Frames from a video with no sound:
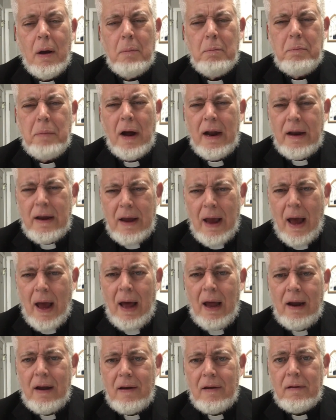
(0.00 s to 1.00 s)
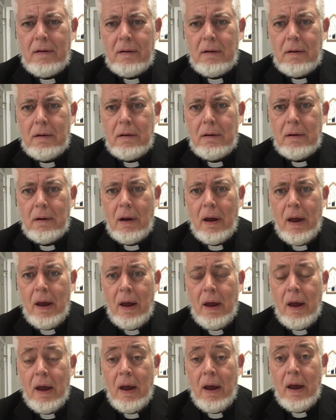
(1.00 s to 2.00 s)
But yet,
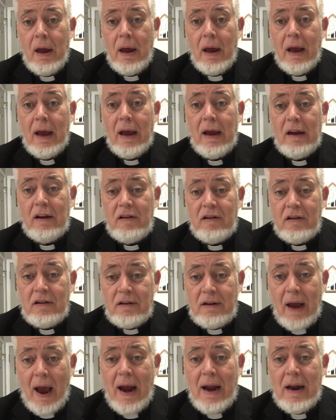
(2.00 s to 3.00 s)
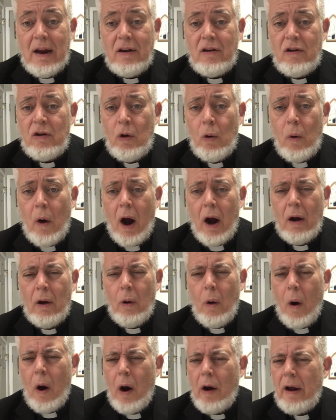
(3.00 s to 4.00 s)
he stated to our
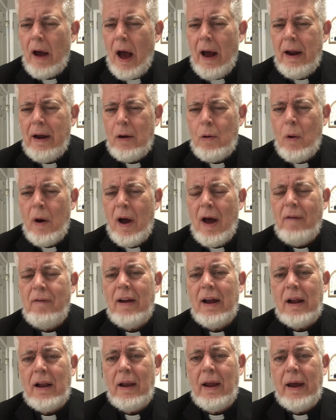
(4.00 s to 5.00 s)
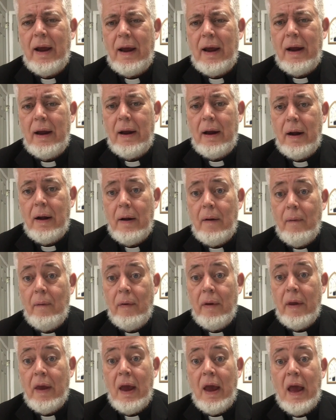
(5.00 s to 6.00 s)
Lord unequivocally,
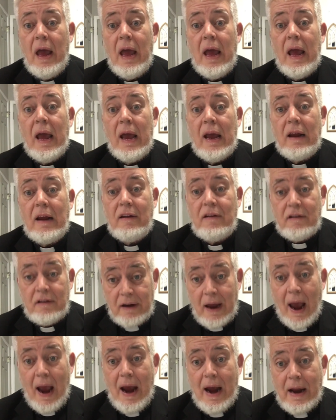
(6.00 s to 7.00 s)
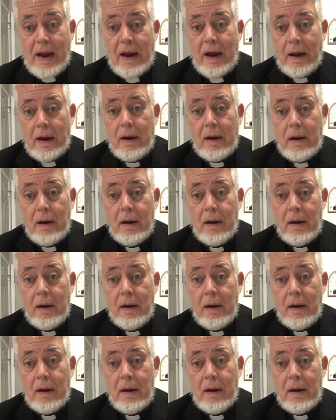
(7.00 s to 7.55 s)
he stated